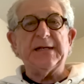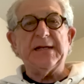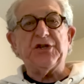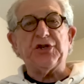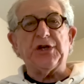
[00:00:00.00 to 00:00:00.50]

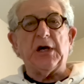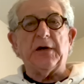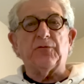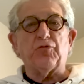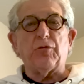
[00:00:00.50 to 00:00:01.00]
edition
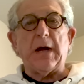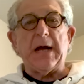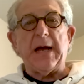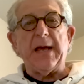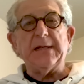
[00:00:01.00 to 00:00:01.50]
of
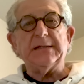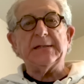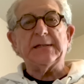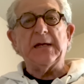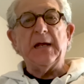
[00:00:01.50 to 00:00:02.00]

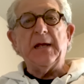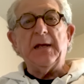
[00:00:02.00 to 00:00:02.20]
Rise,